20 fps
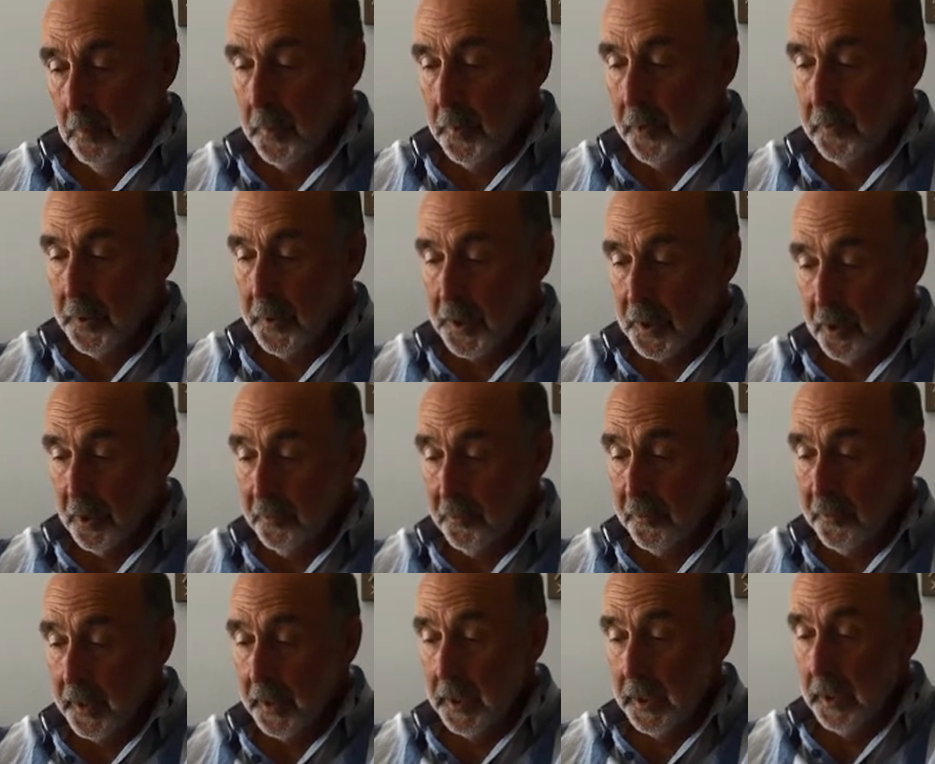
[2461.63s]
But it was so
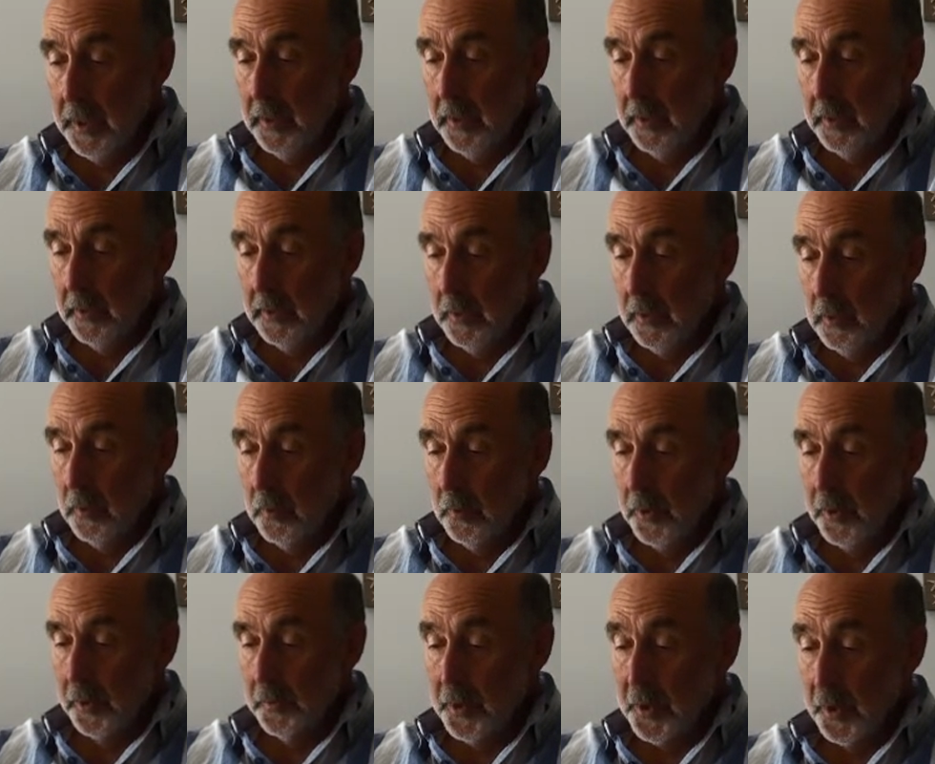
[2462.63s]
funny.
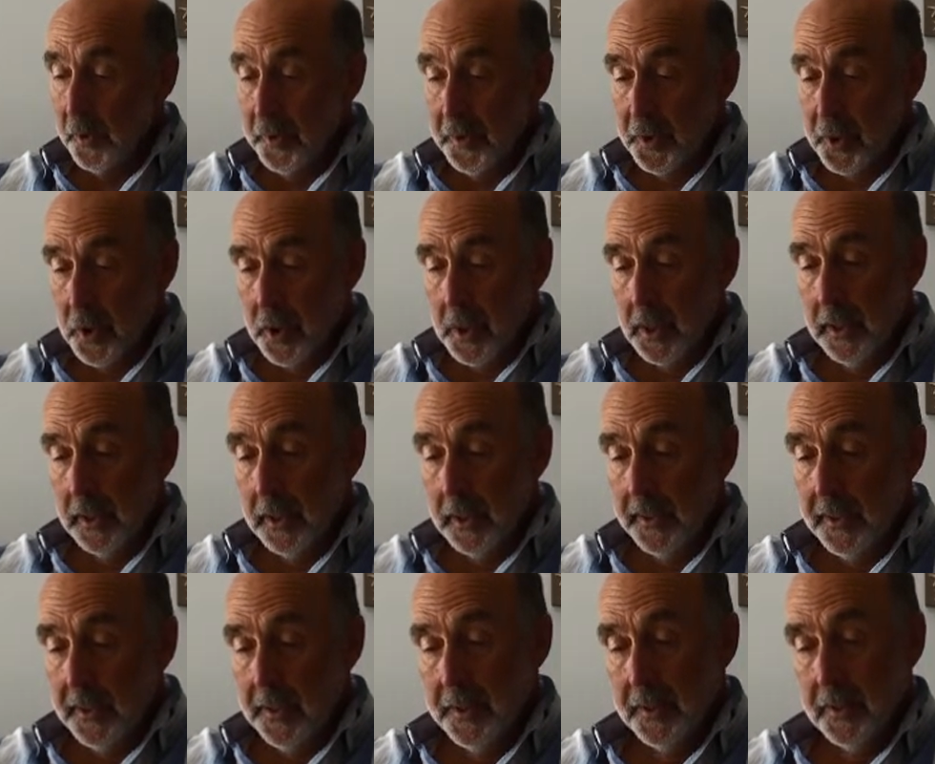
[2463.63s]
When I was on the train
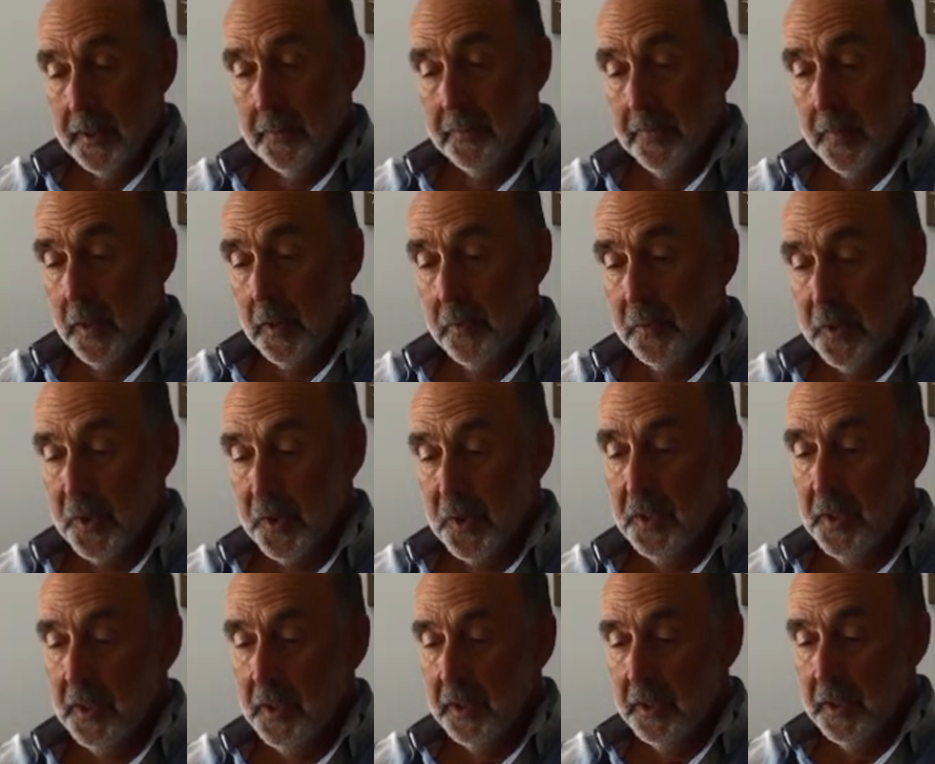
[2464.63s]
later, I was
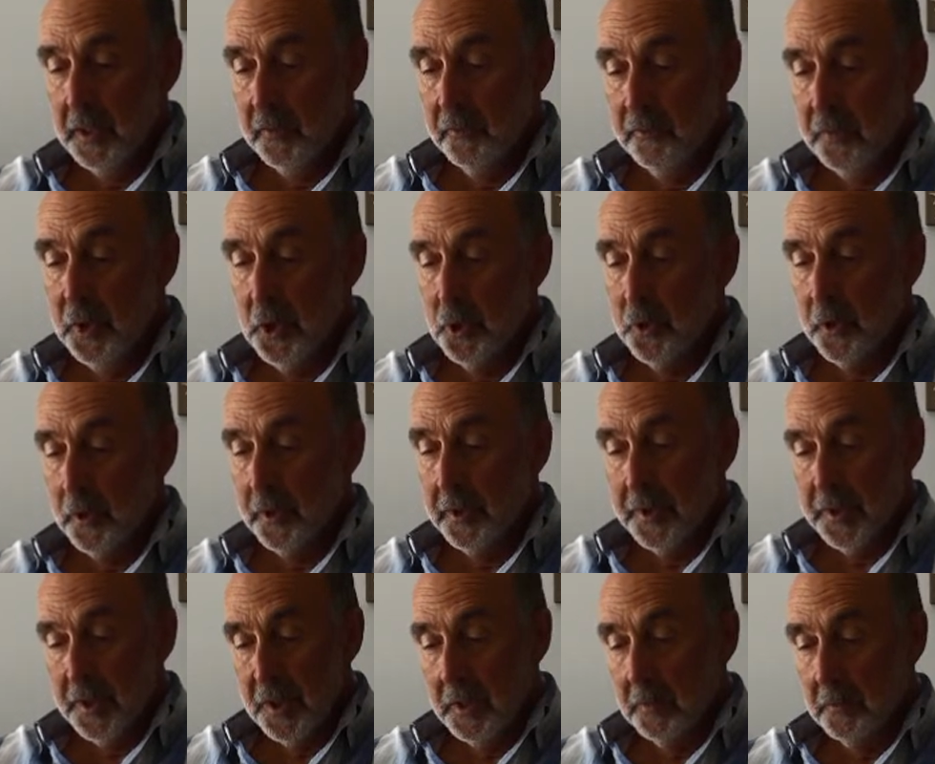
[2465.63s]
sitting there
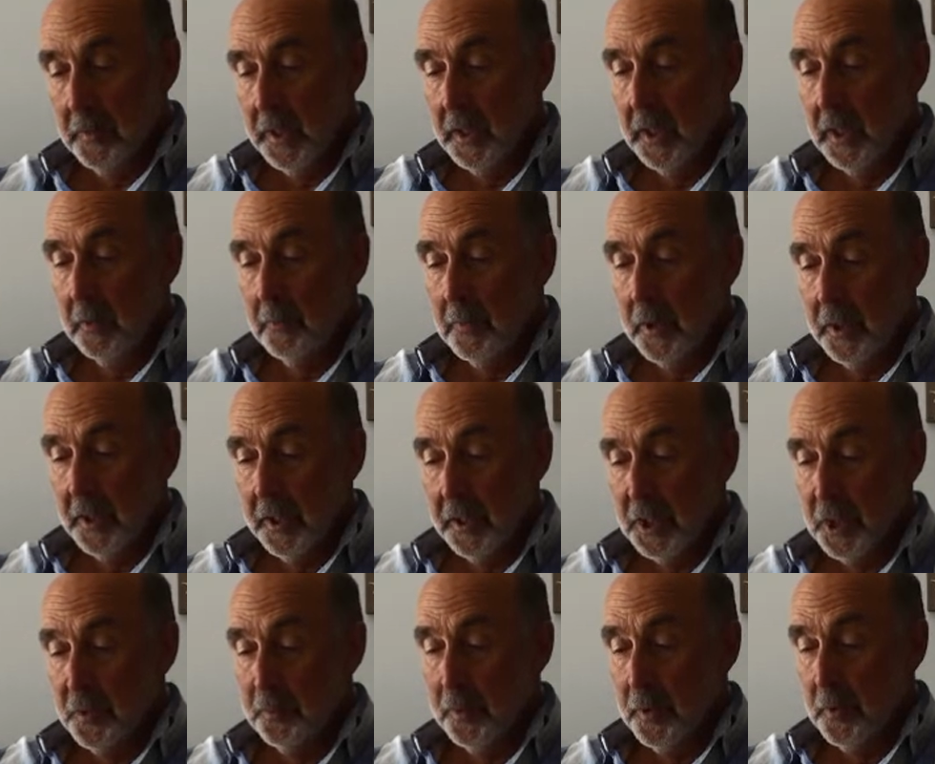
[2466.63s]
visualising making my
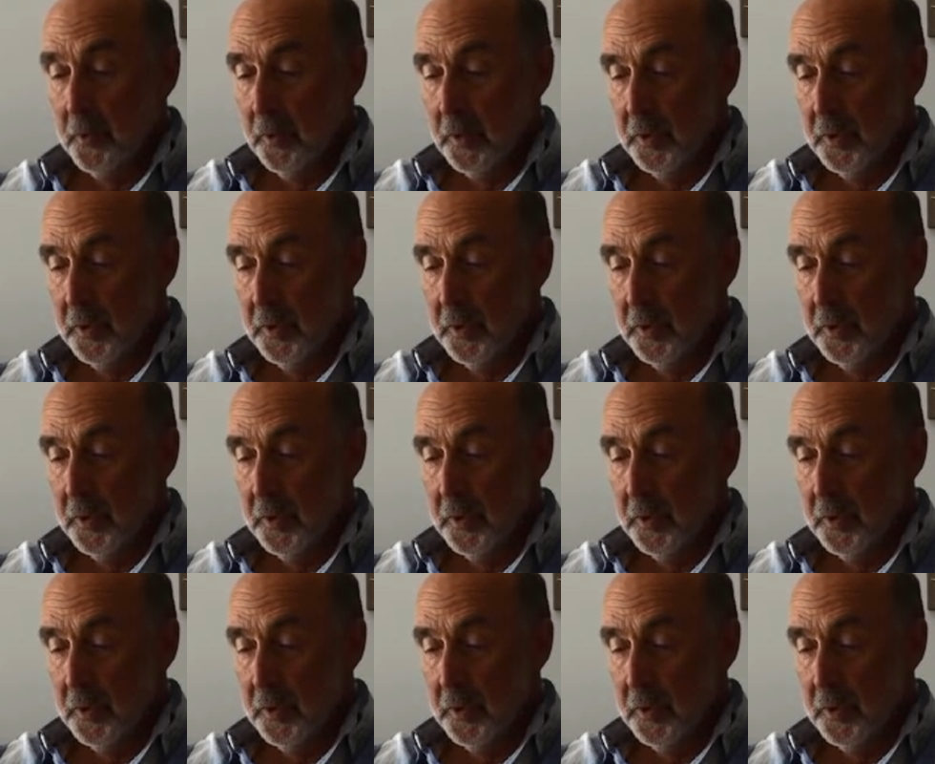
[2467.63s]
husband